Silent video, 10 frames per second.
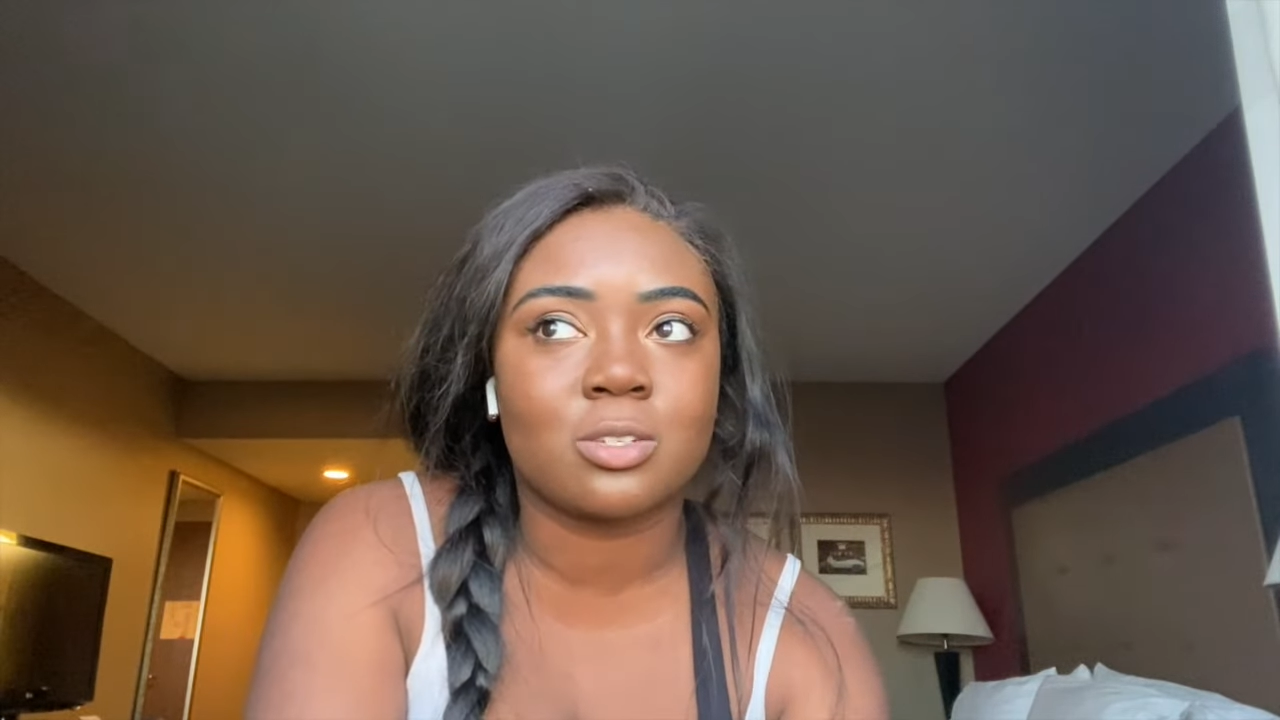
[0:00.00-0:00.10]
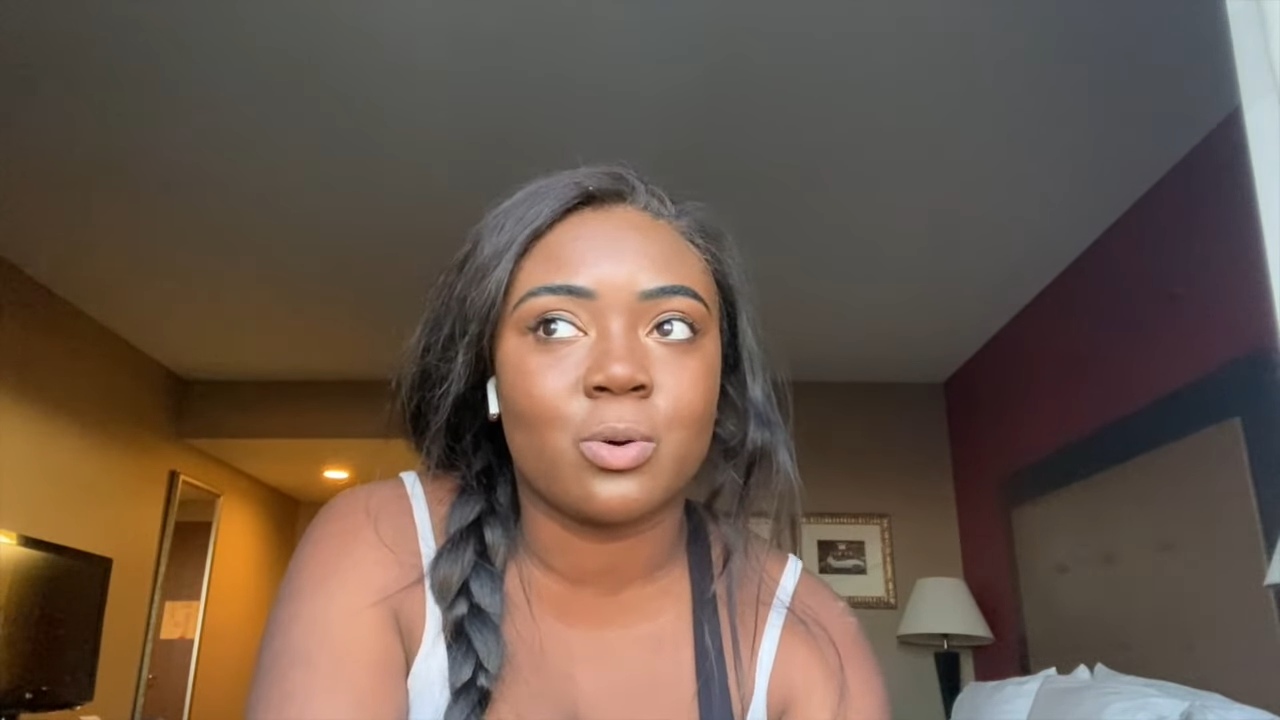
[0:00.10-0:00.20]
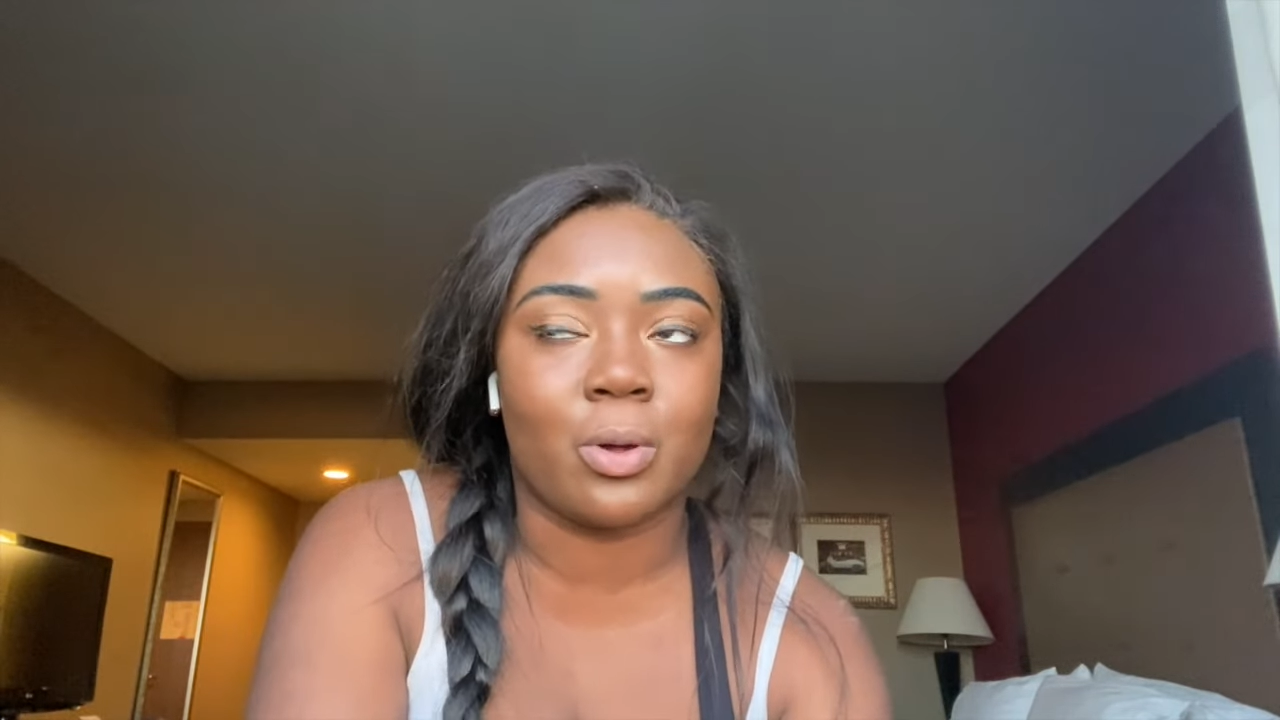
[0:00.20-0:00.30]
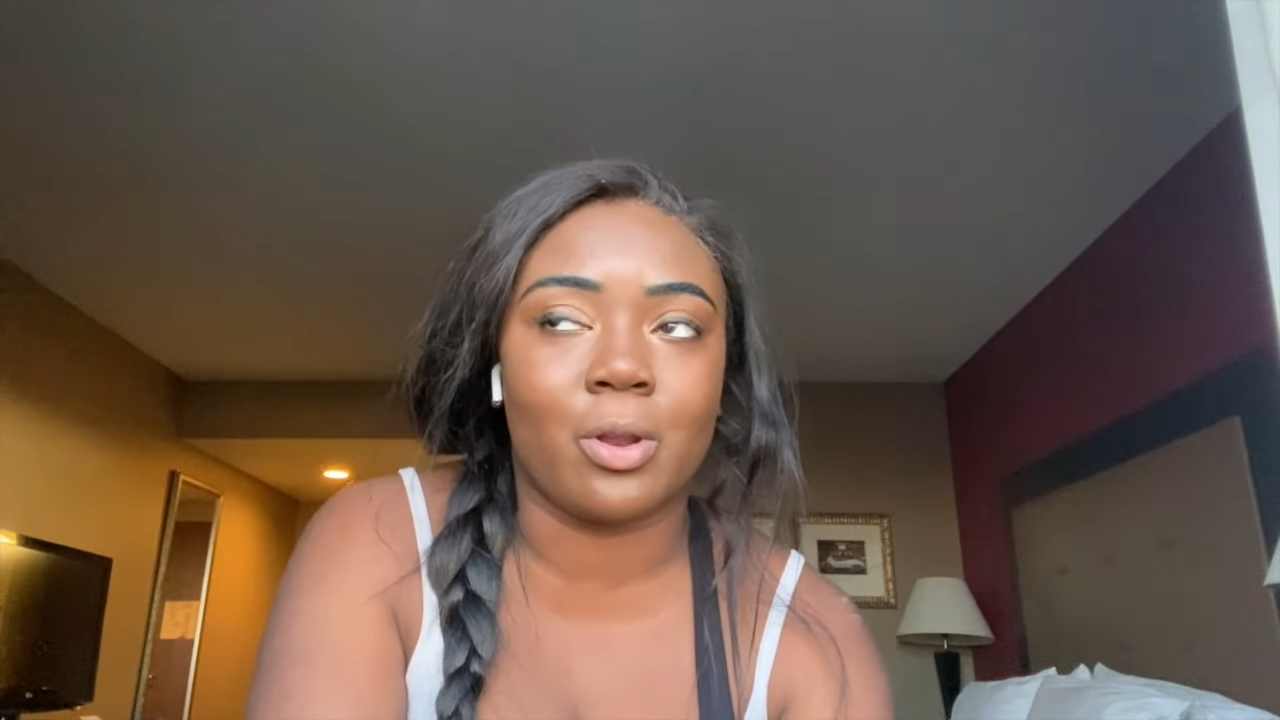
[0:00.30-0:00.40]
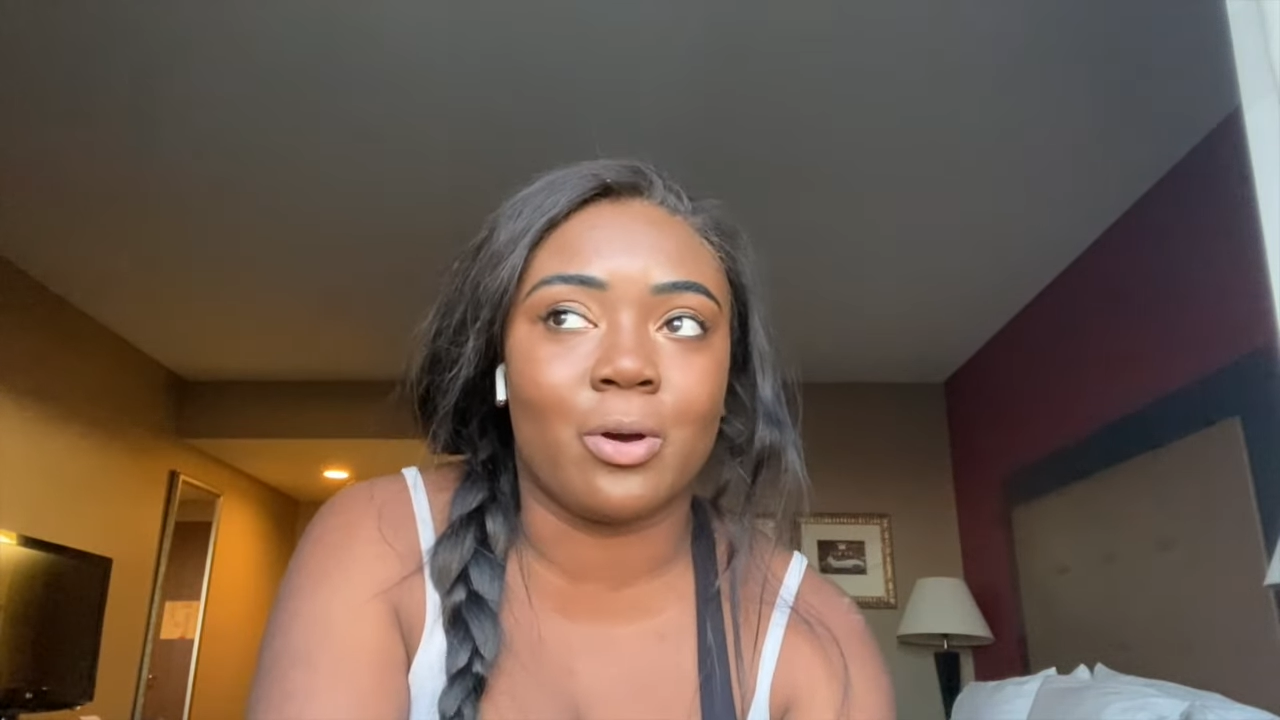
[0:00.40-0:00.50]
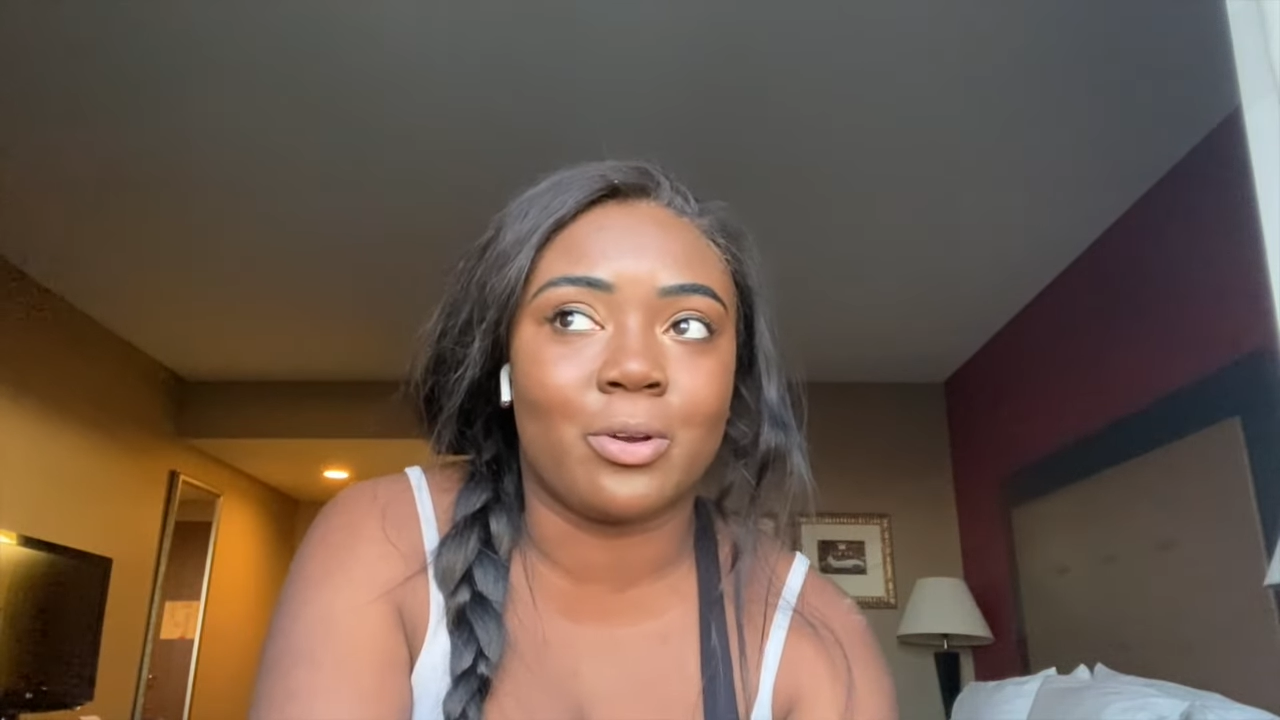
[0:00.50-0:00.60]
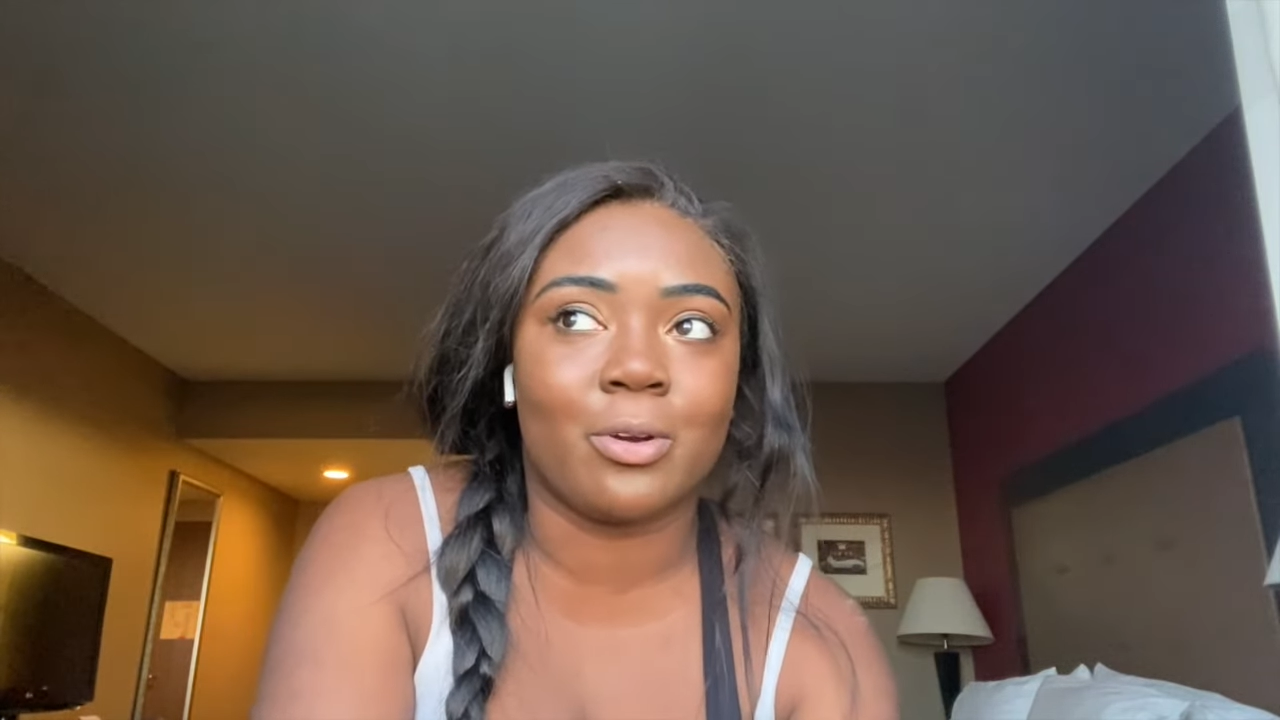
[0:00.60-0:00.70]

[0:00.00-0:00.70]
going on,